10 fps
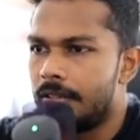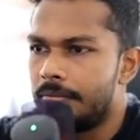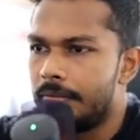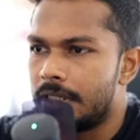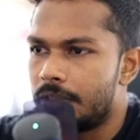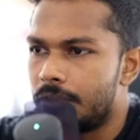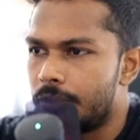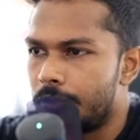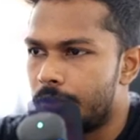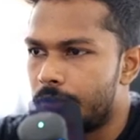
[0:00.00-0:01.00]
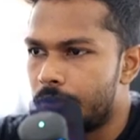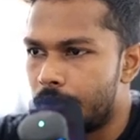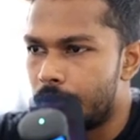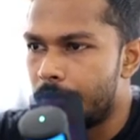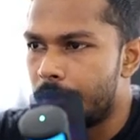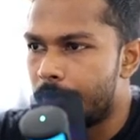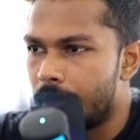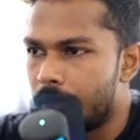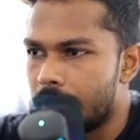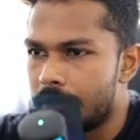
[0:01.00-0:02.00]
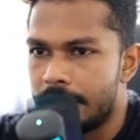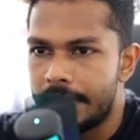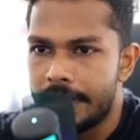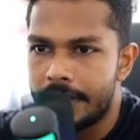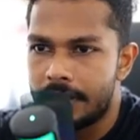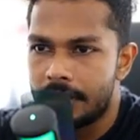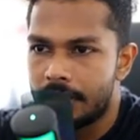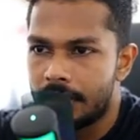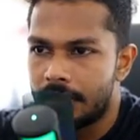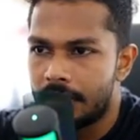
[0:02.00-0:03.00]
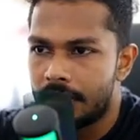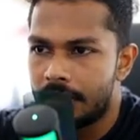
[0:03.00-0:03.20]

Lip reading: Message couldn't be passed. Data.